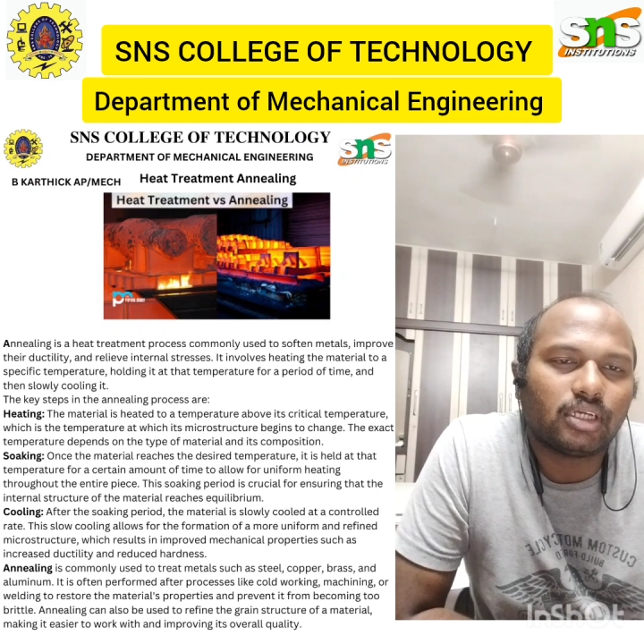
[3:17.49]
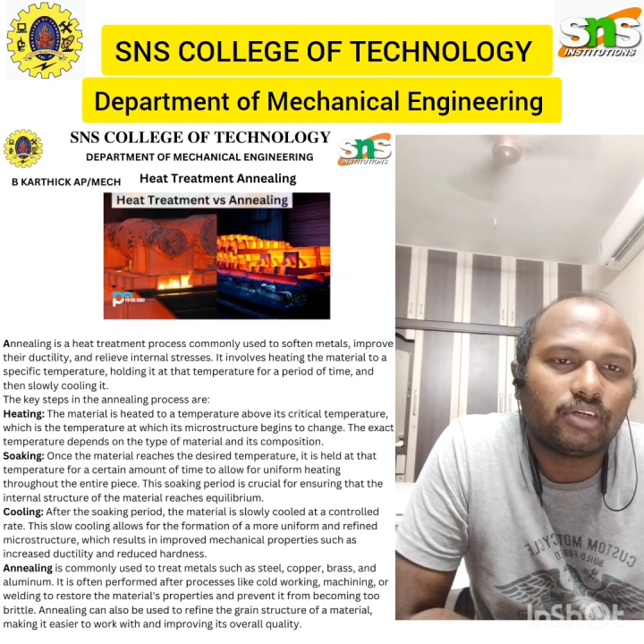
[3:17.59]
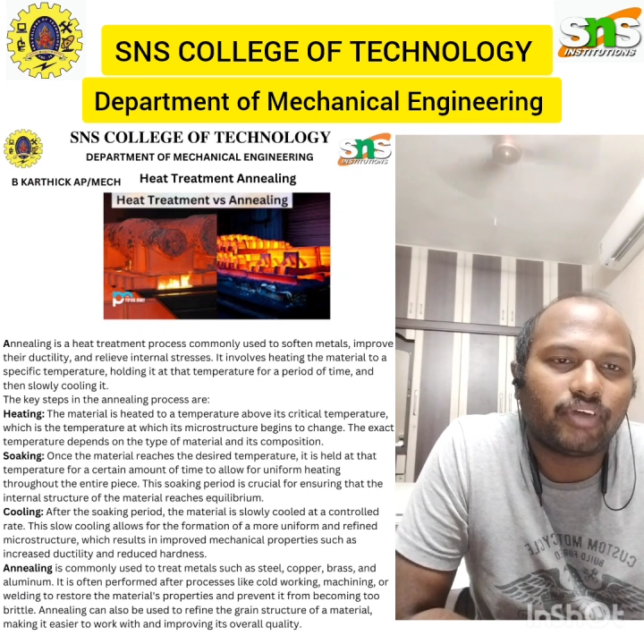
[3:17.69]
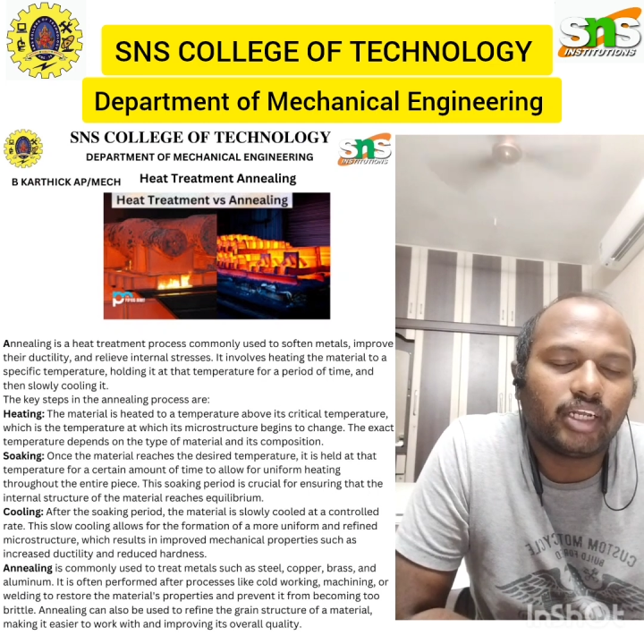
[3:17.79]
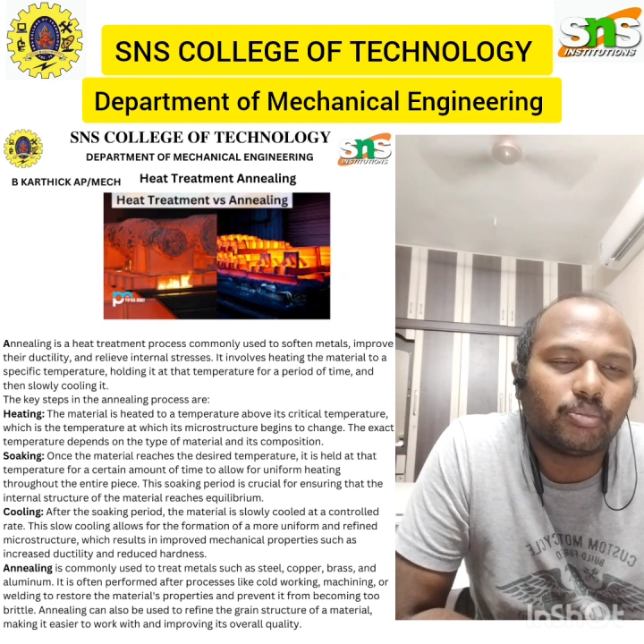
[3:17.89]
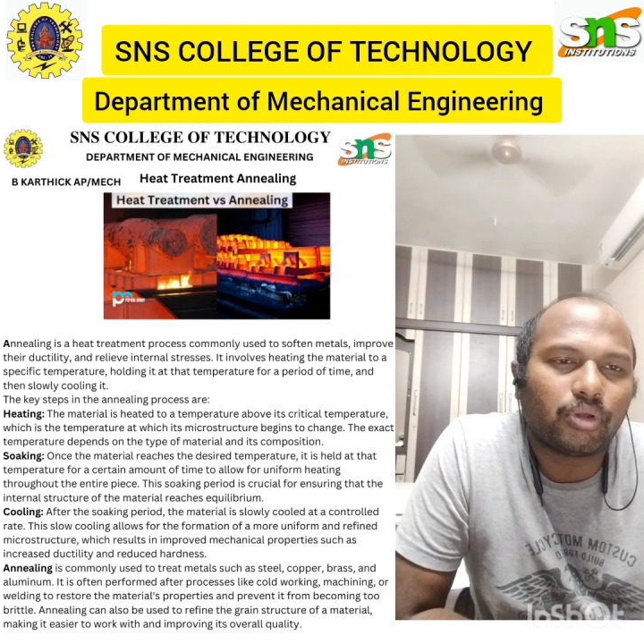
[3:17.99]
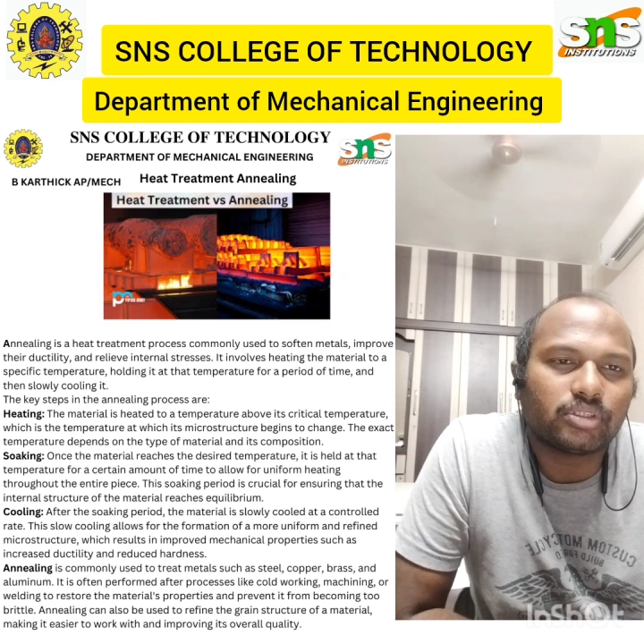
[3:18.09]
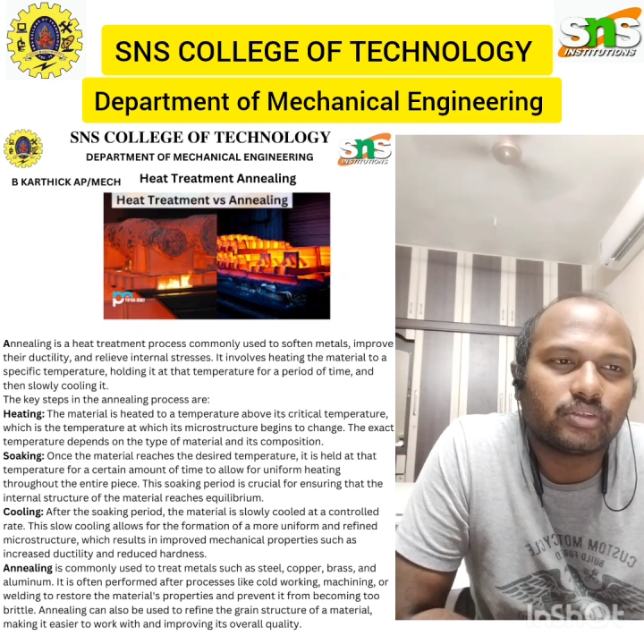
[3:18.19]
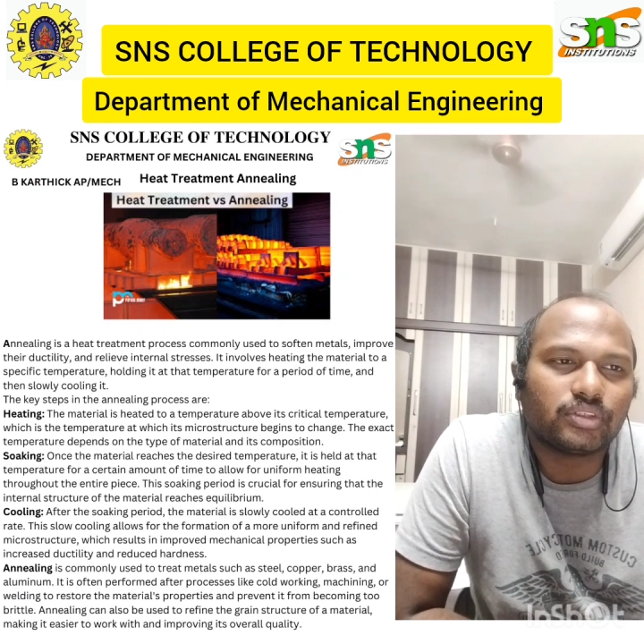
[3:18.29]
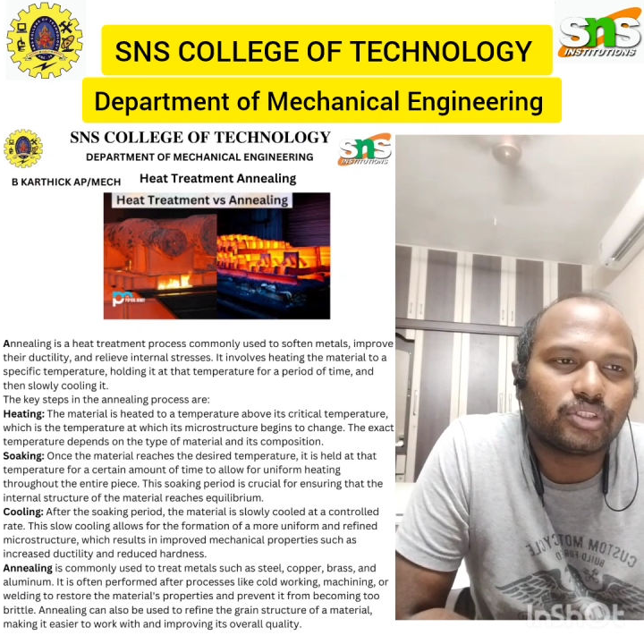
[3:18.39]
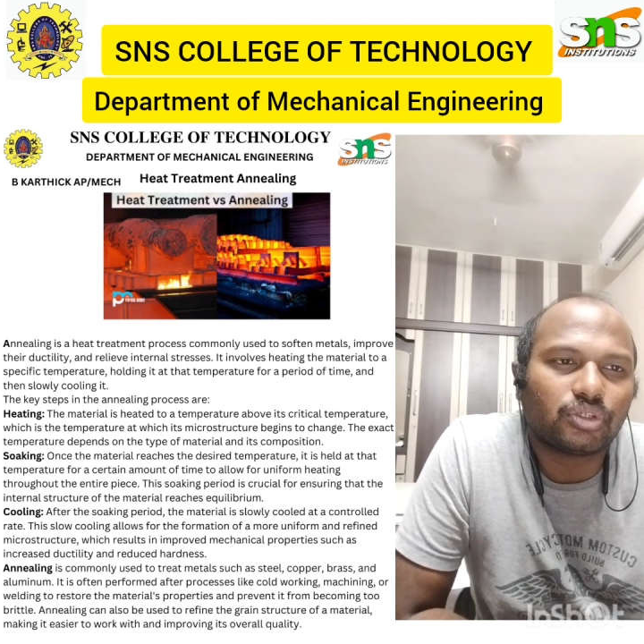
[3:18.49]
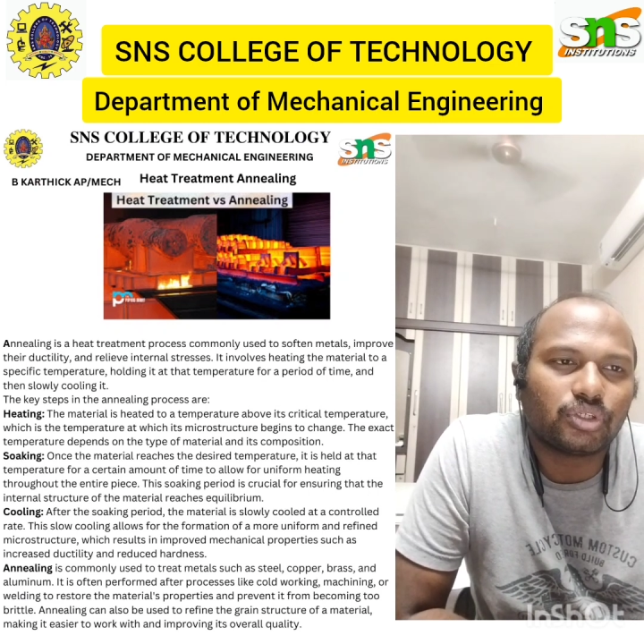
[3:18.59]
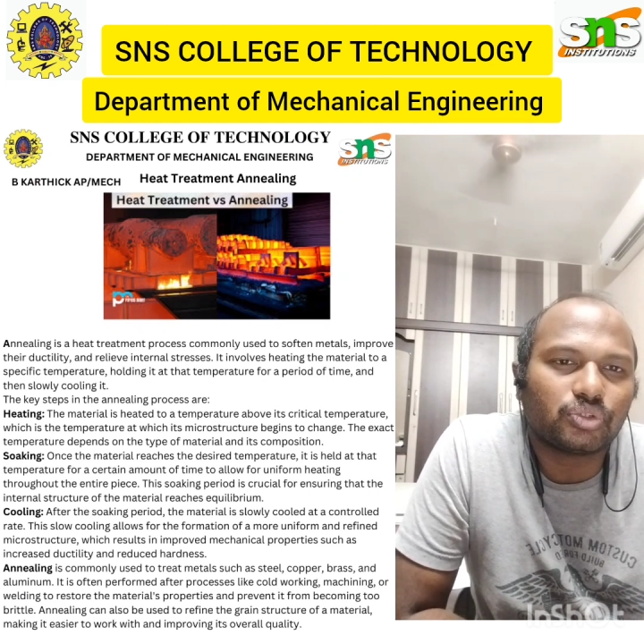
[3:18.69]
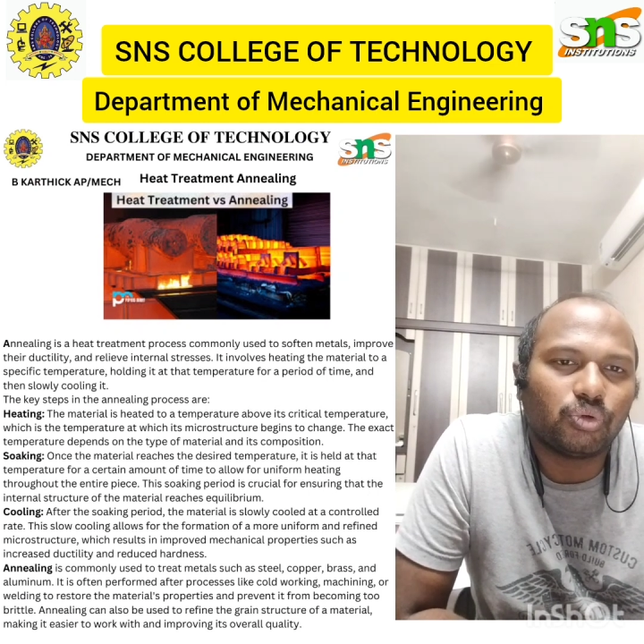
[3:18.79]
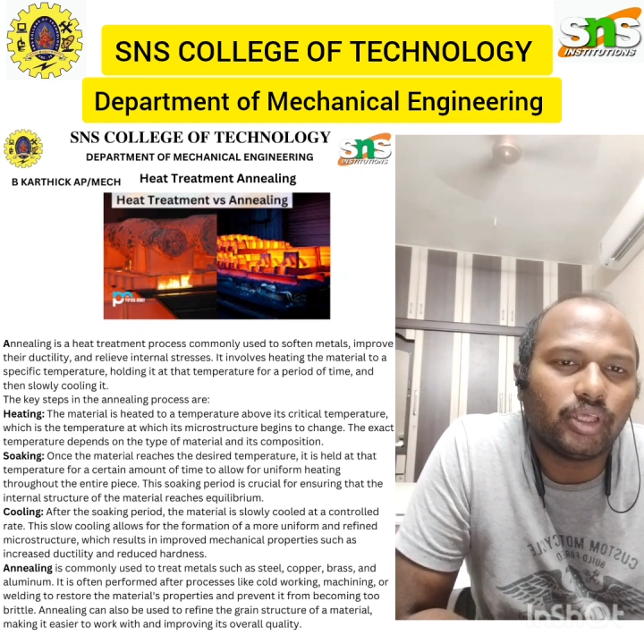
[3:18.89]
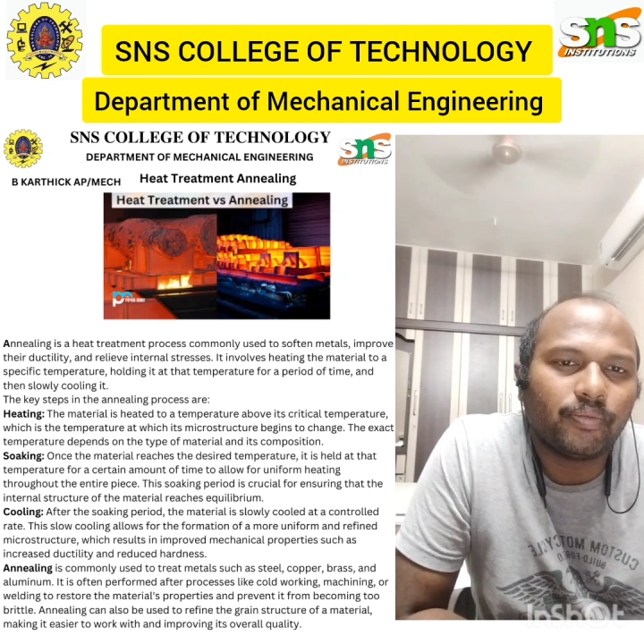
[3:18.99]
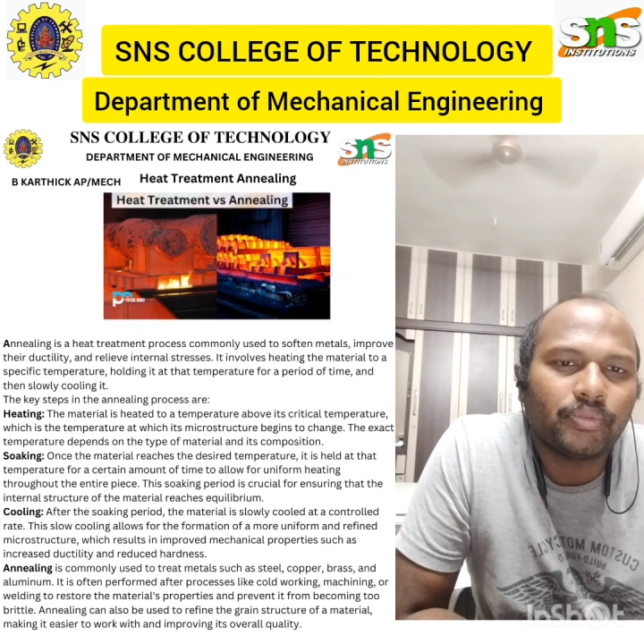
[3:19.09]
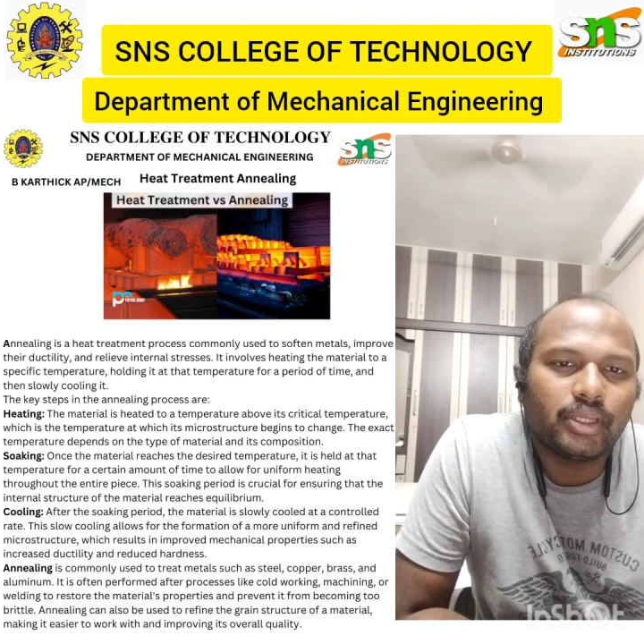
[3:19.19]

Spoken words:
and final process, which is known as cooling.